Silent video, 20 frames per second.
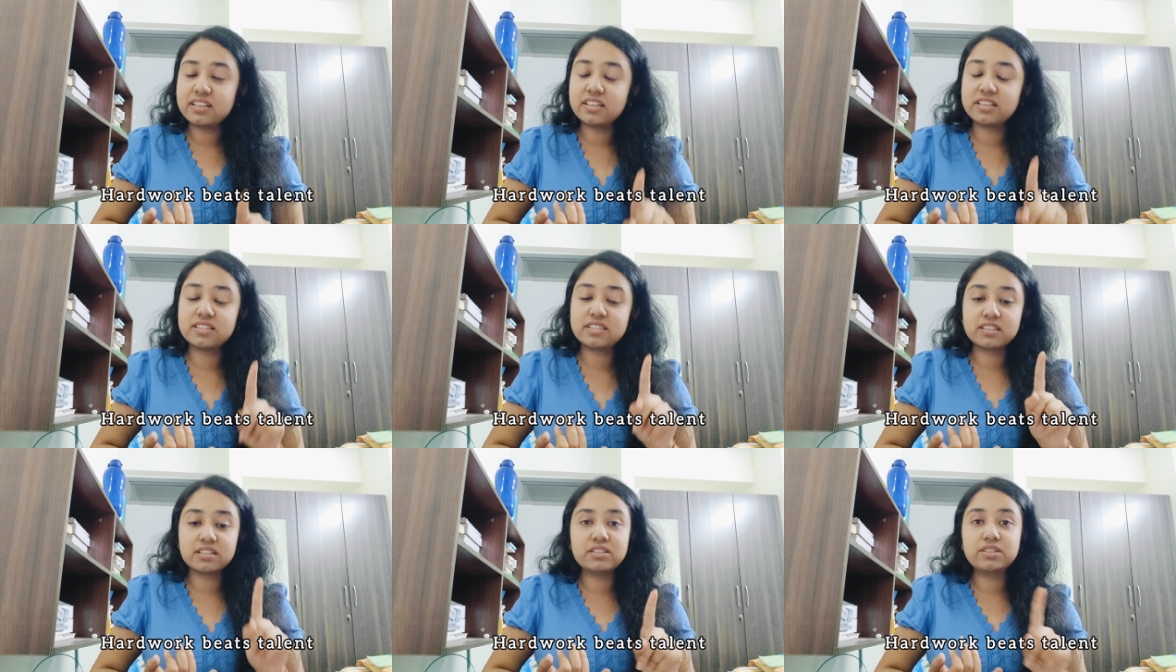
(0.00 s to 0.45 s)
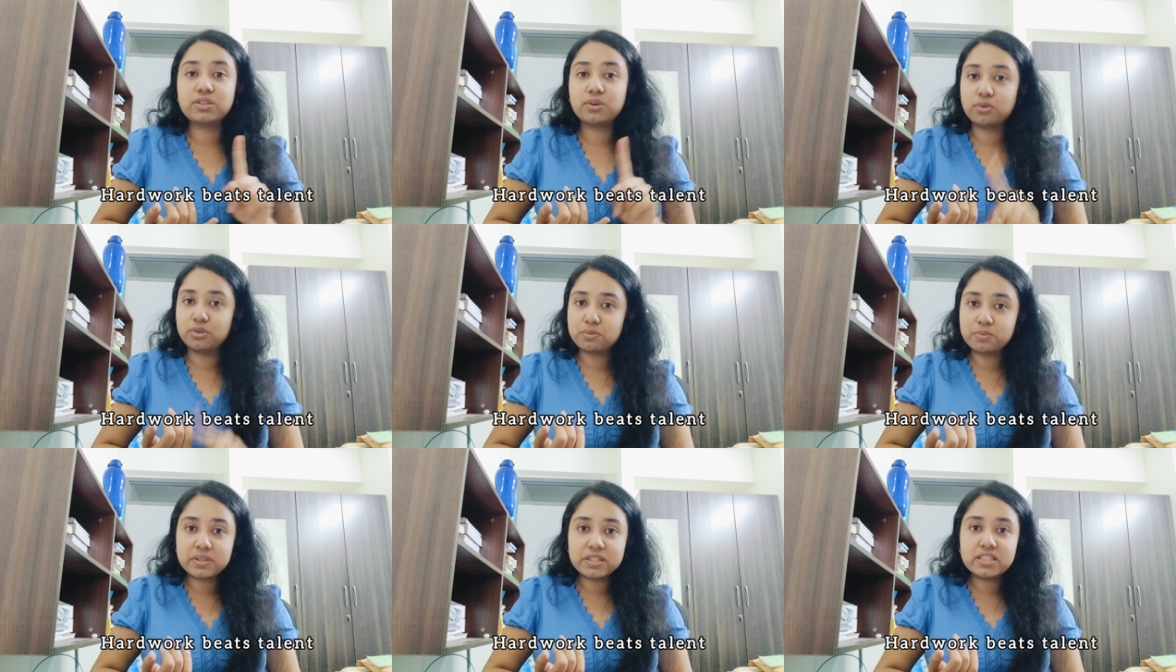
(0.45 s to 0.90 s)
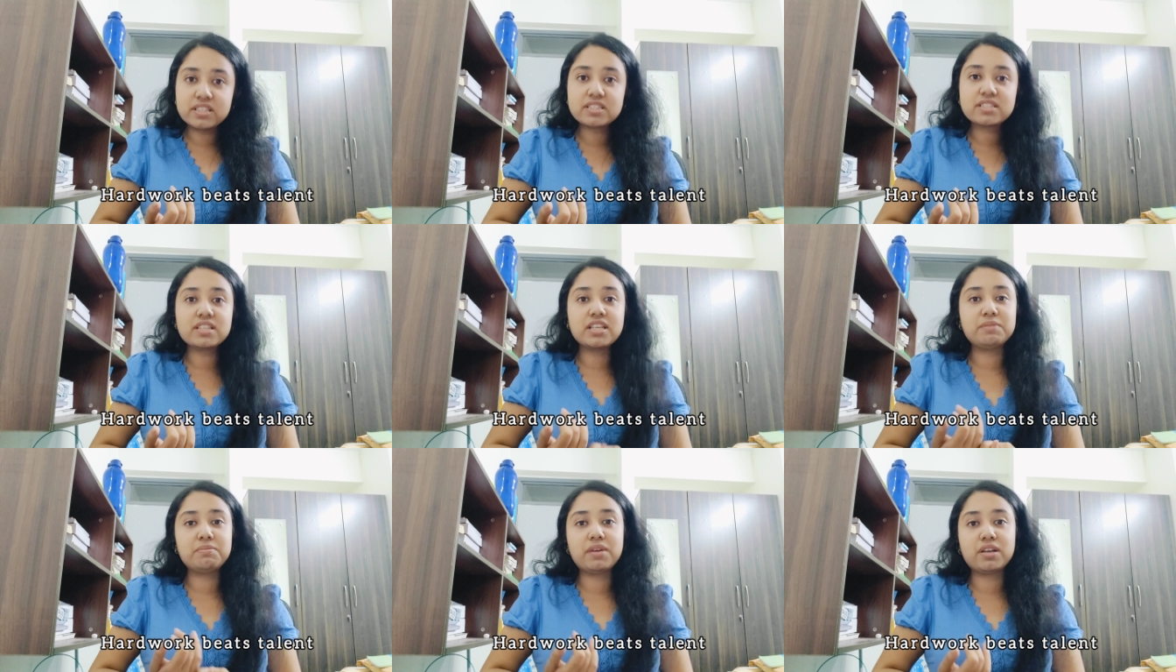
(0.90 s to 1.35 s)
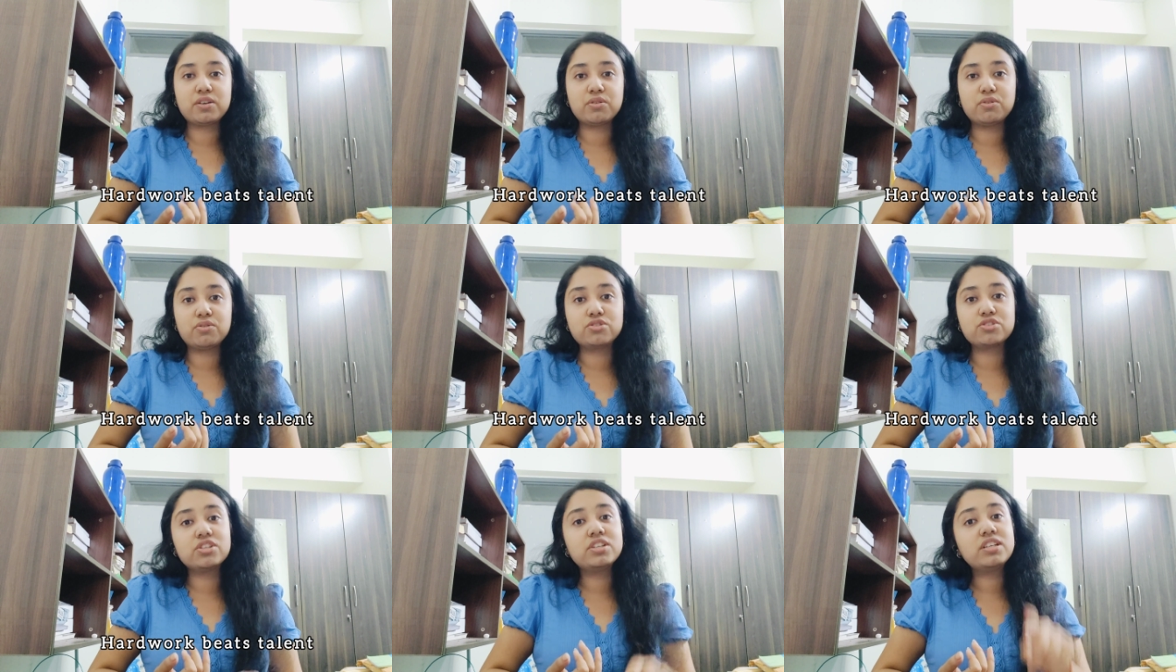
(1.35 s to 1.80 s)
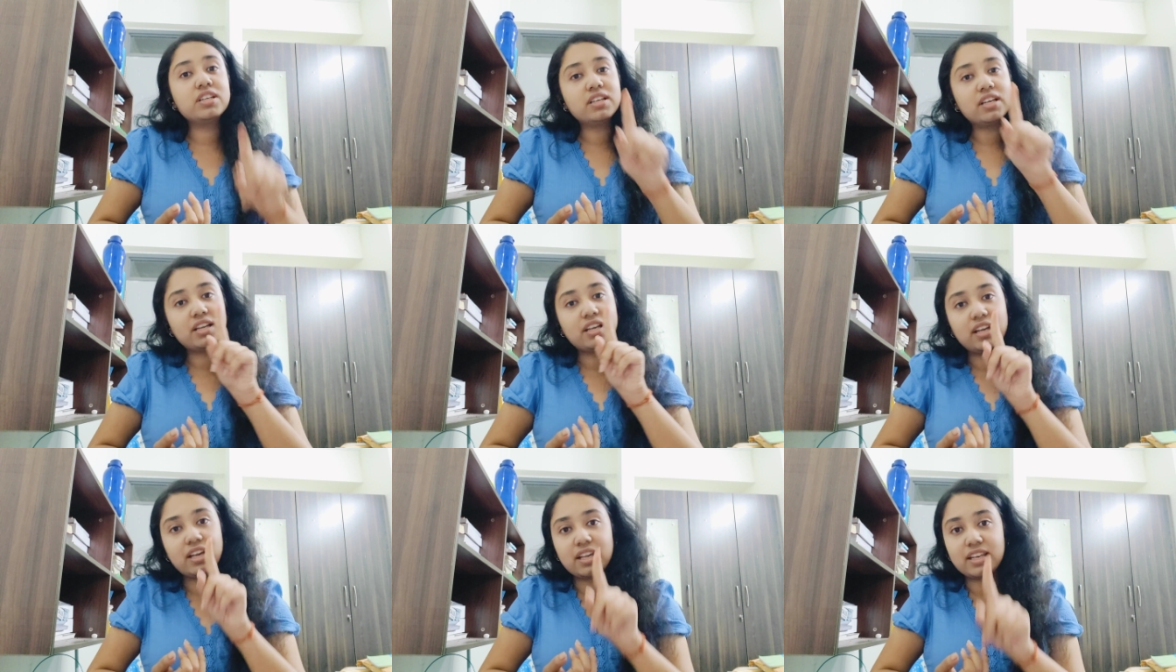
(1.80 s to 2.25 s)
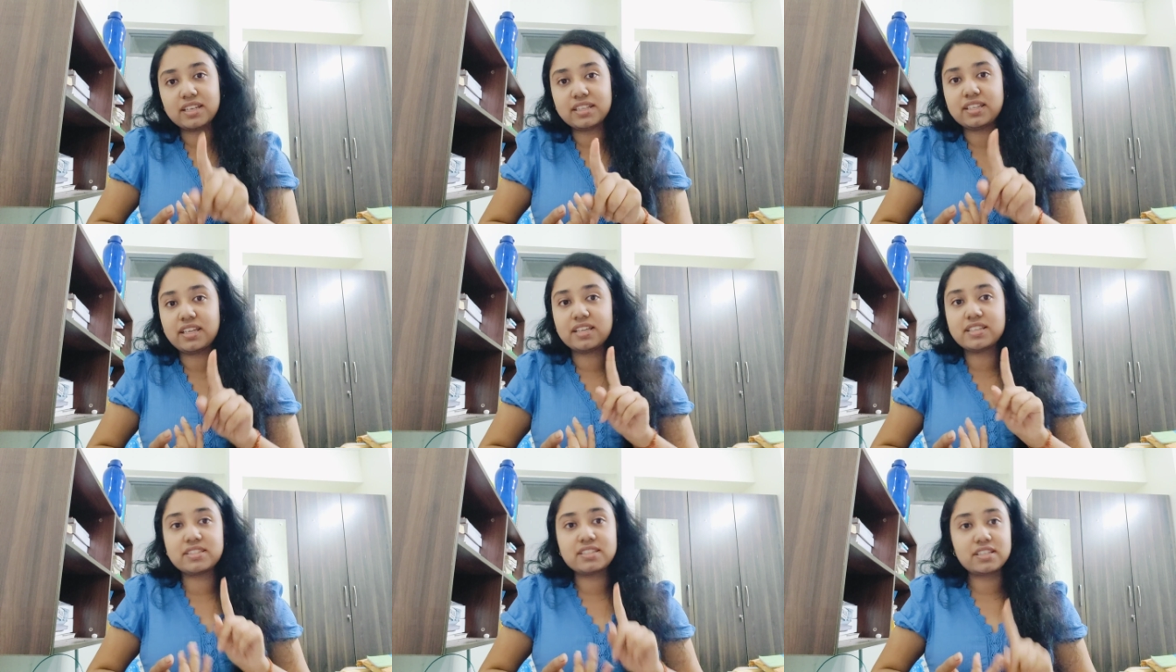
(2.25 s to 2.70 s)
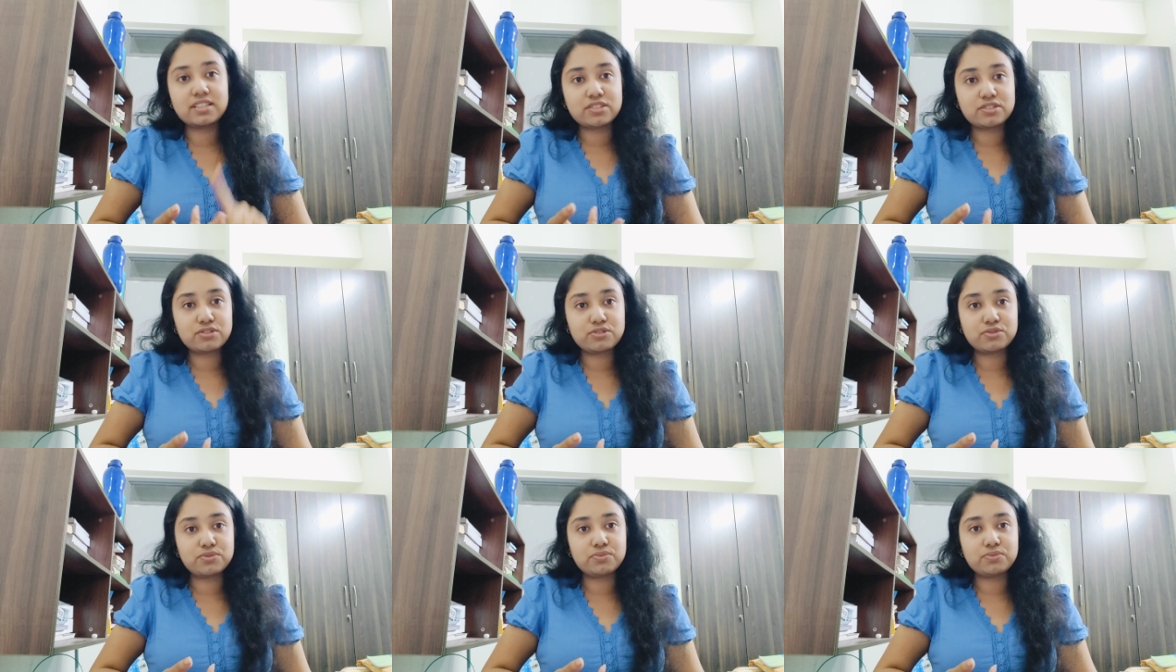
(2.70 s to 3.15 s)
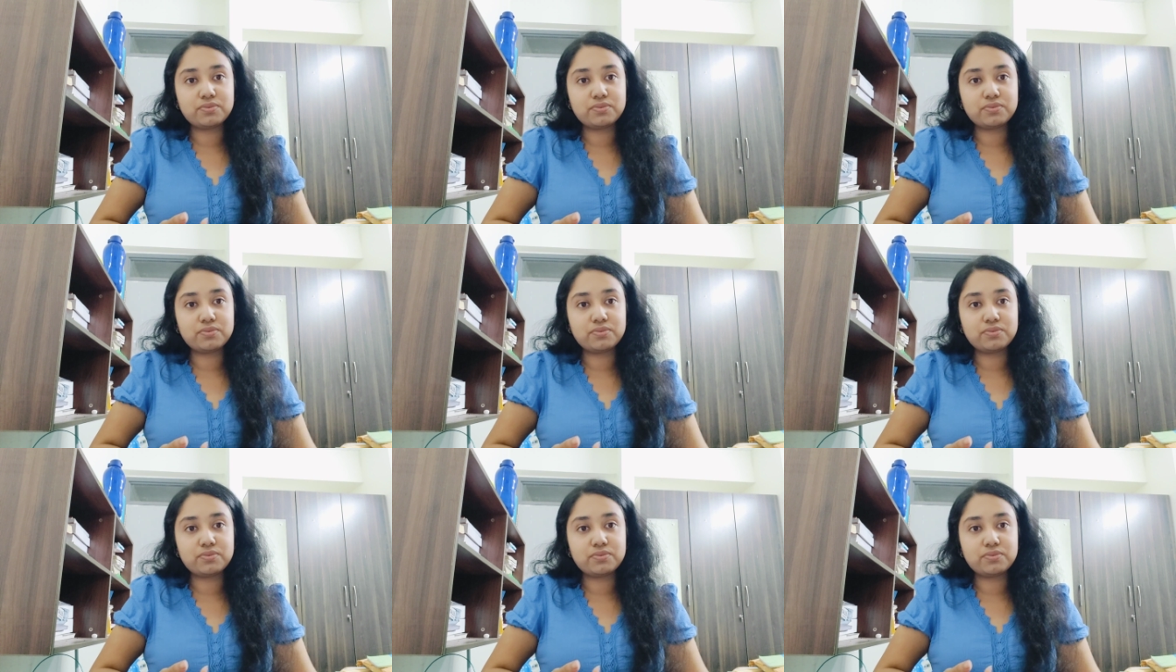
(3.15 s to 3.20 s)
A sir told me this in my coaching, and yes, it's true.